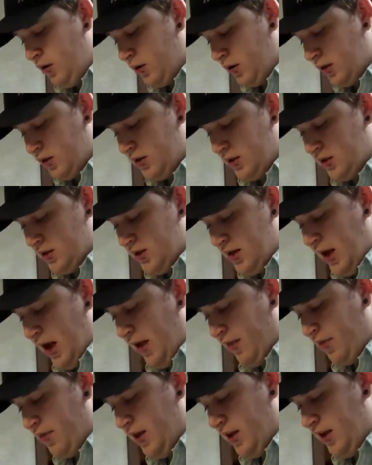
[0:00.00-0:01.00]
because it's
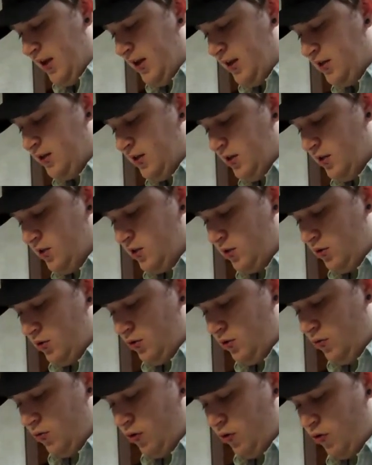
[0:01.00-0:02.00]
not the easiest
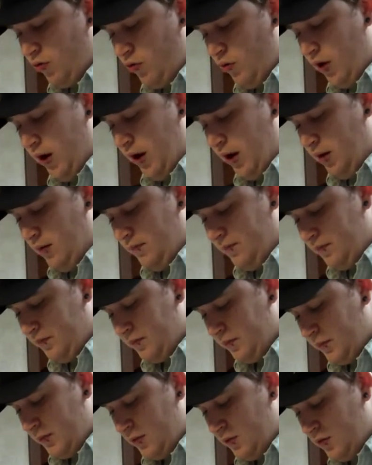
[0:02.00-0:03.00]
to create
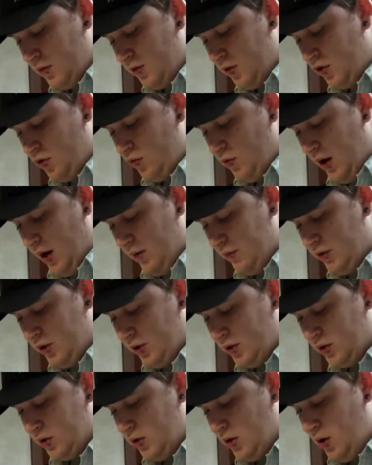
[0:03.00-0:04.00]
and do
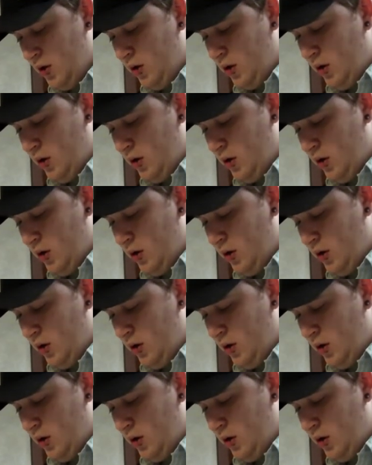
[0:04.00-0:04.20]
objects.